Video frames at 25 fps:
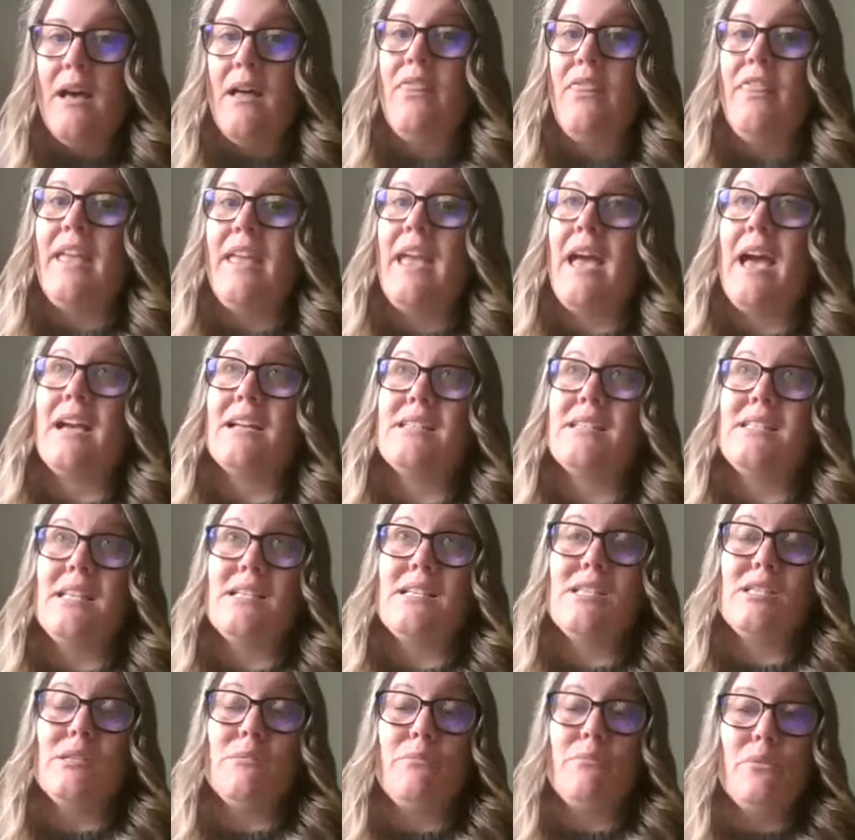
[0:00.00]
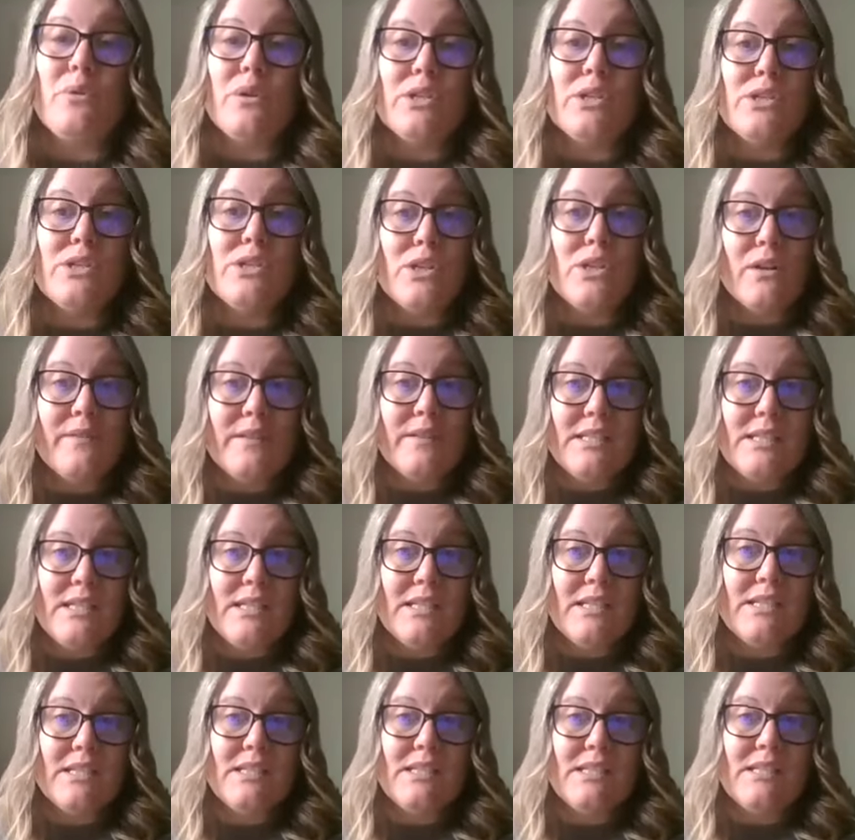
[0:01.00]
They access support
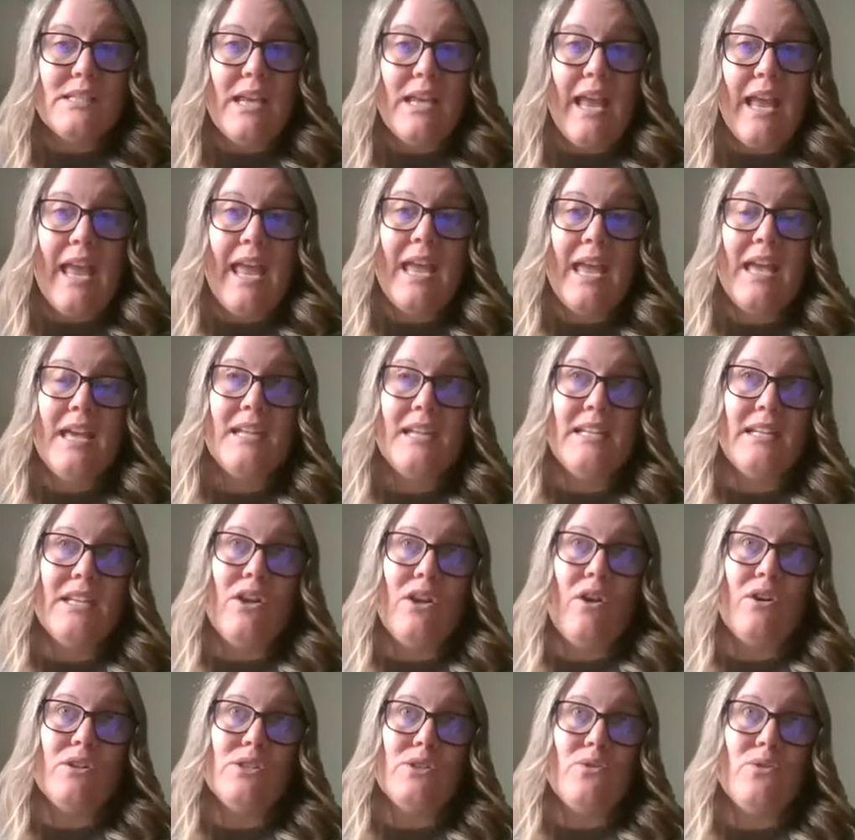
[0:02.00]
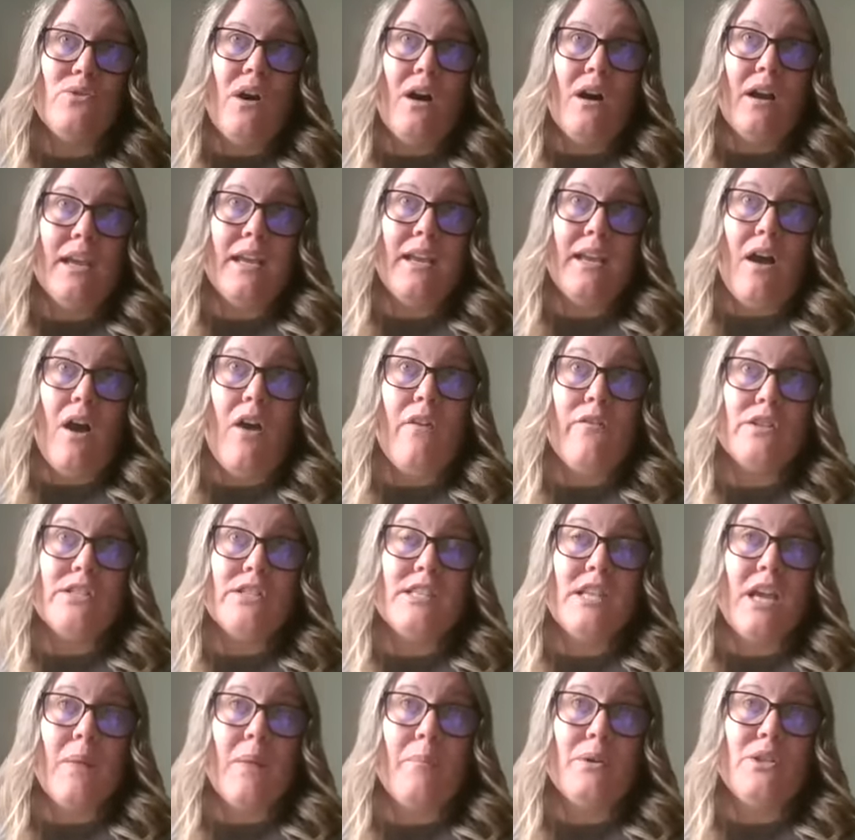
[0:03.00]
services, and it also offers
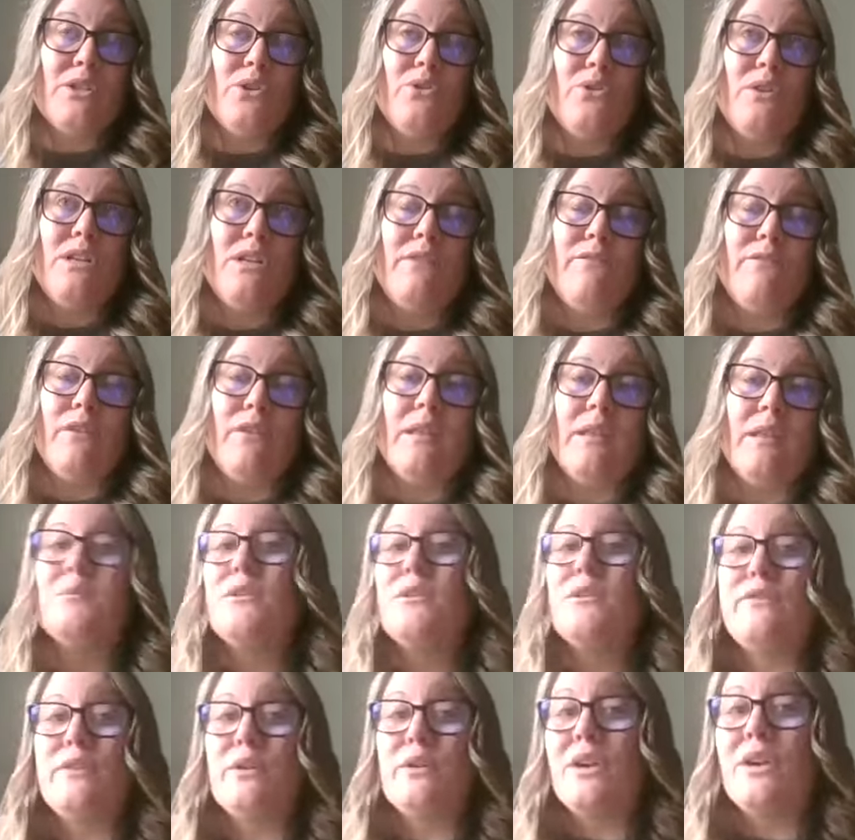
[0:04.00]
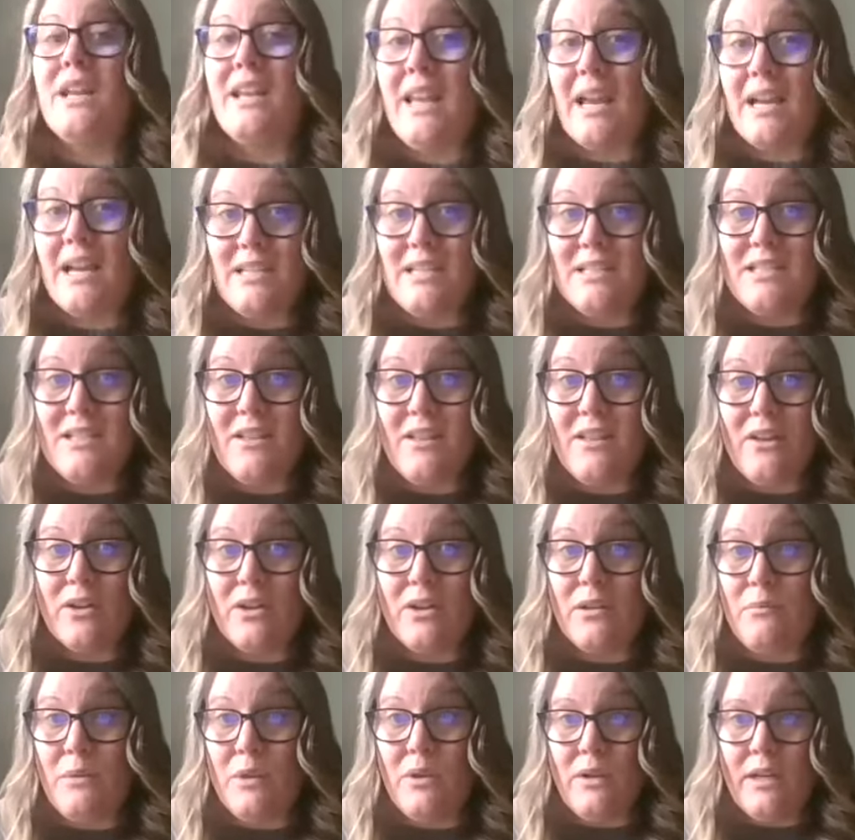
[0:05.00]
the opportunity for them to feel connected to their
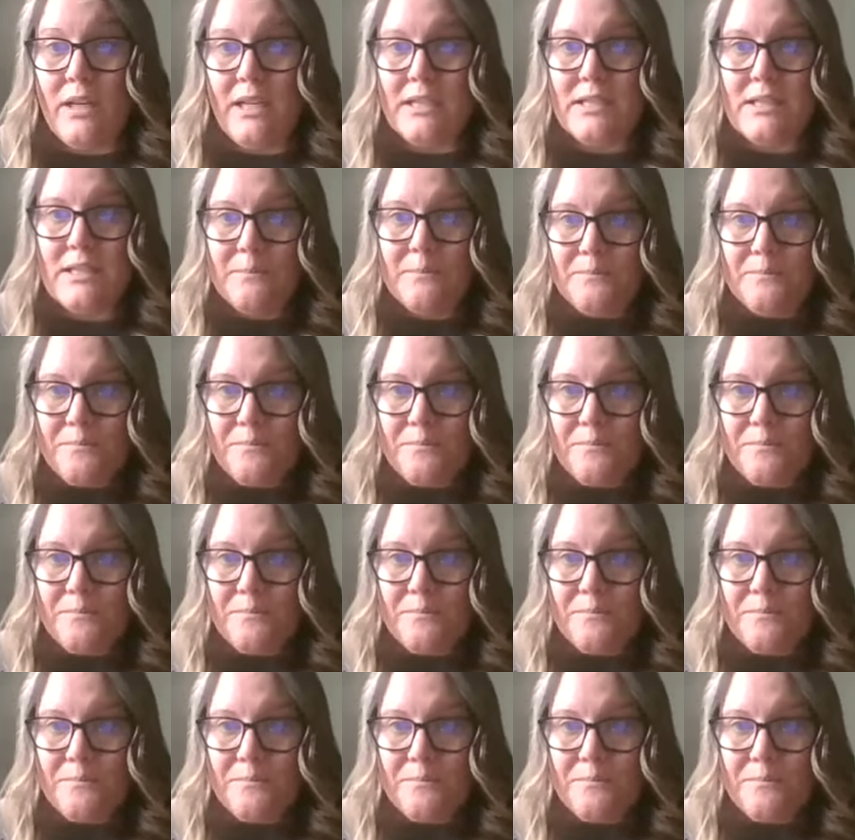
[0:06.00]
community.